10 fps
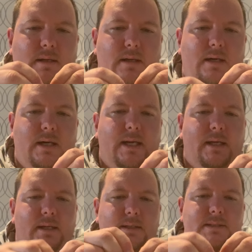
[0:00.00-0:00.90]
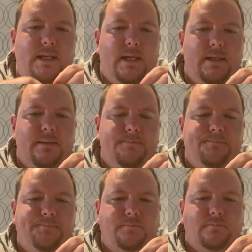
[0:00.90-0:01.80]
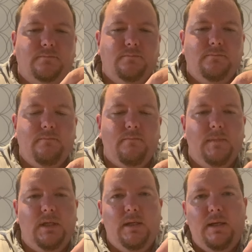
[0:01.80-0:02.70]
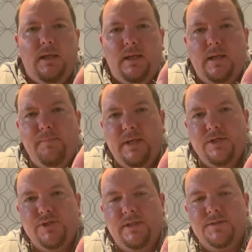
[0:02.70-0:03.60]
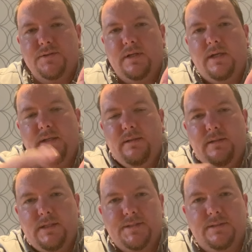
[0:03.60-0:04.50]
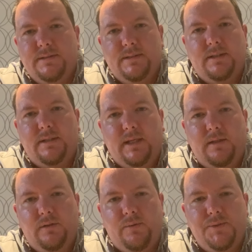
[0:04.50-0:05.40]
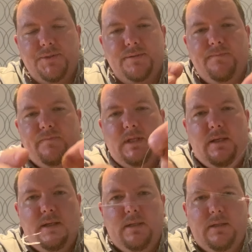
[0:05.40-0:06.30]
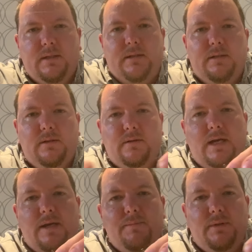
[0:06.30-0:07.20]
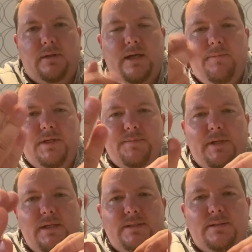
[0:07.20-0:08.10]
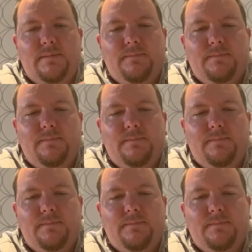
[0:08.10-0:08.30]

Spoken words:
9, 10. And I pinch it so that it doesn't get loose. Grab this piece,